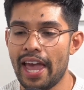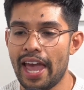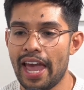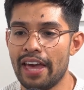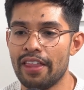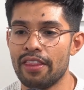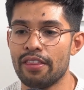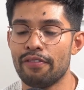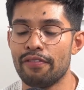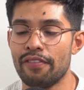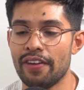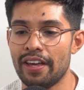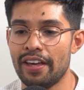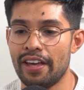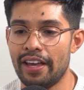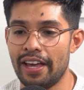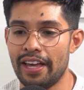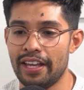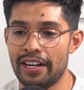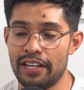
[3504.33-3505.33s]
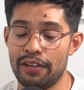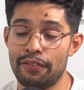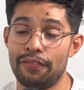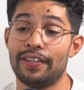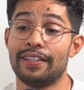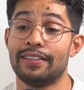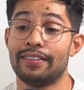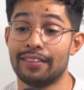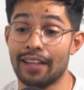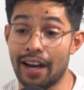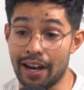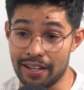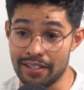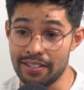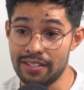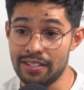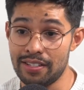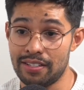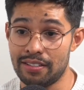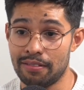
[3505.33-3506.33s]
And if it
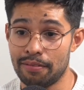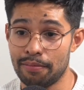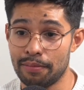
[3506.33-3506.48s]
does,